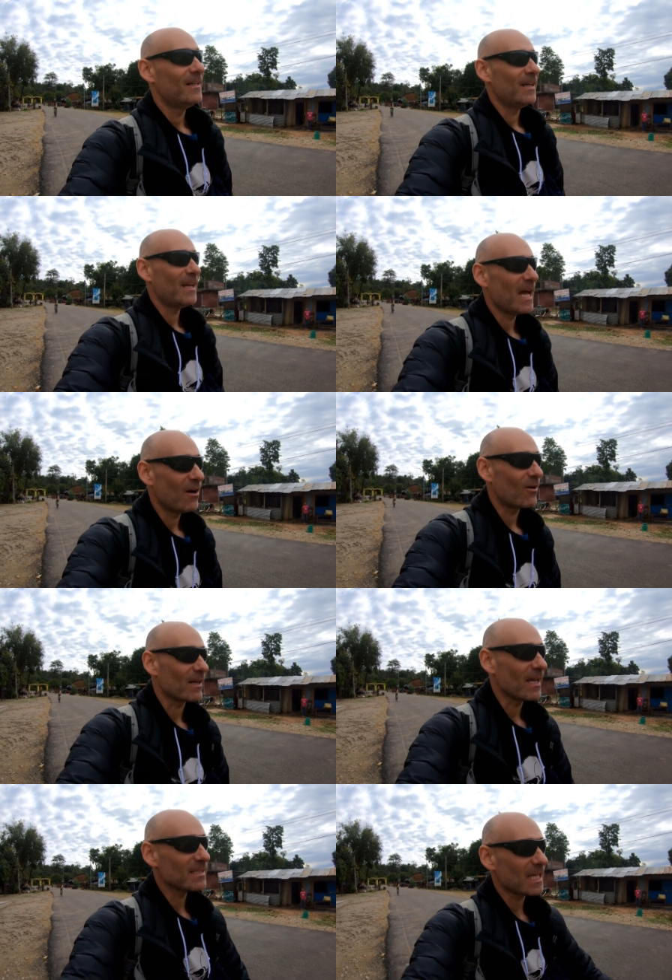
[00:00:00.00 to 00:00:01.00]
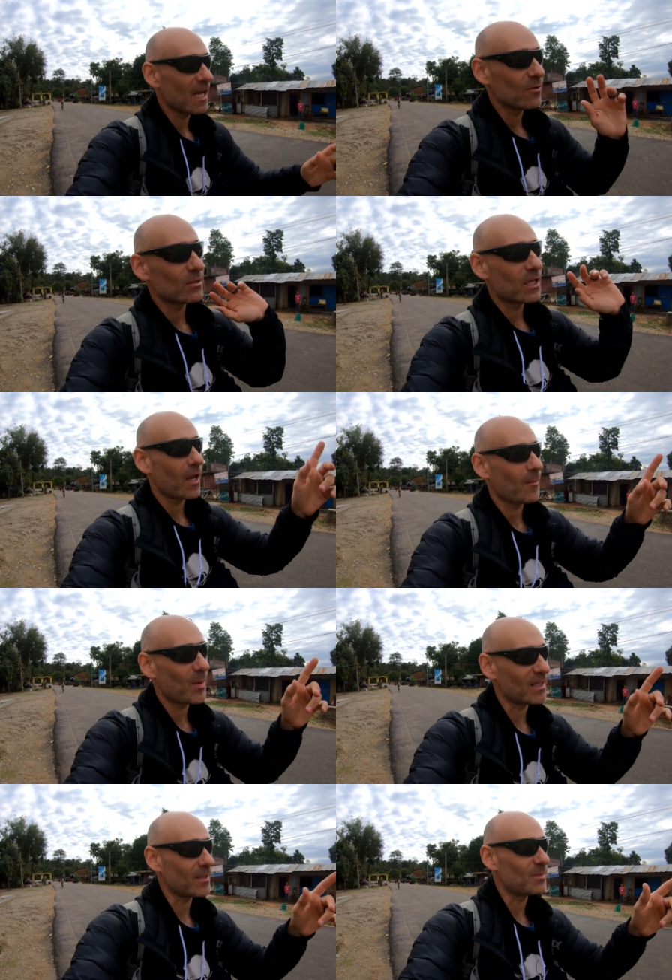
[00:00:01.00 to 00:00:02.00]
and now our guest house,
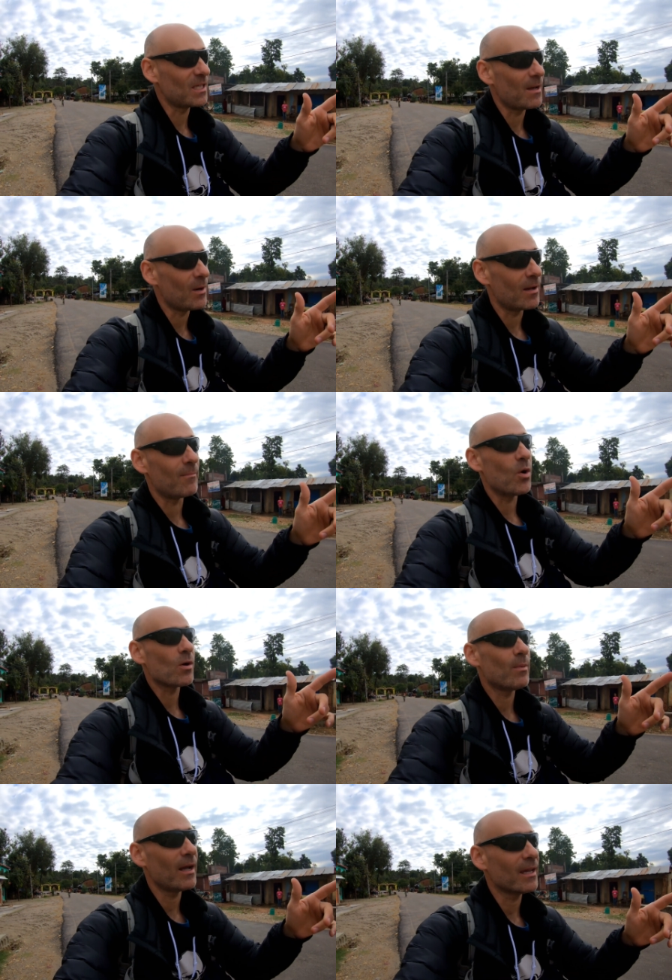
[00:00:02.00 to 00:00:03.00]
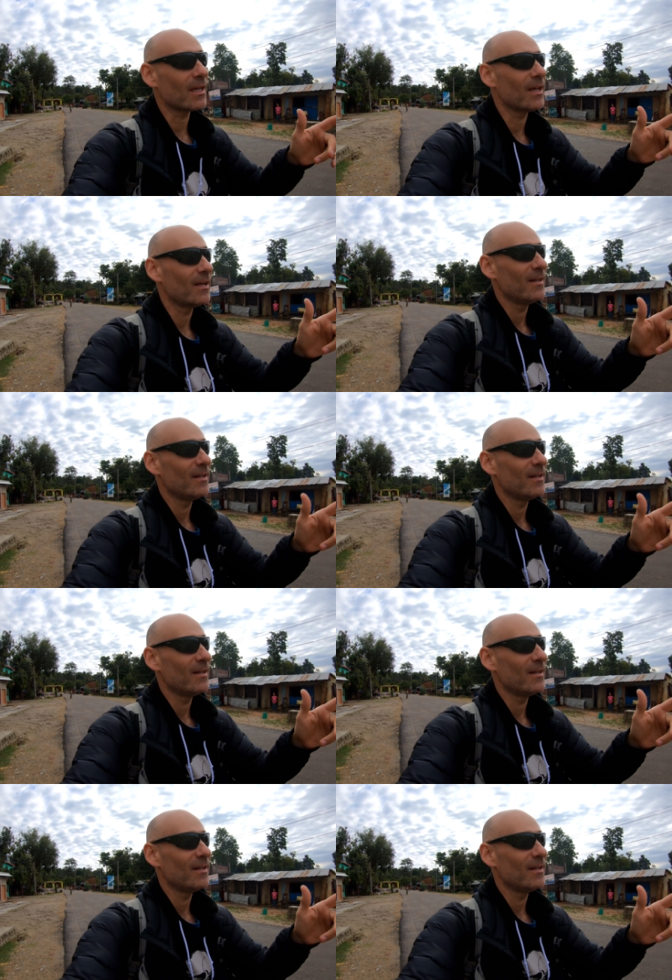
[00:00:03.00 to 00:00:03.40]
picked up Sam on a motorbike.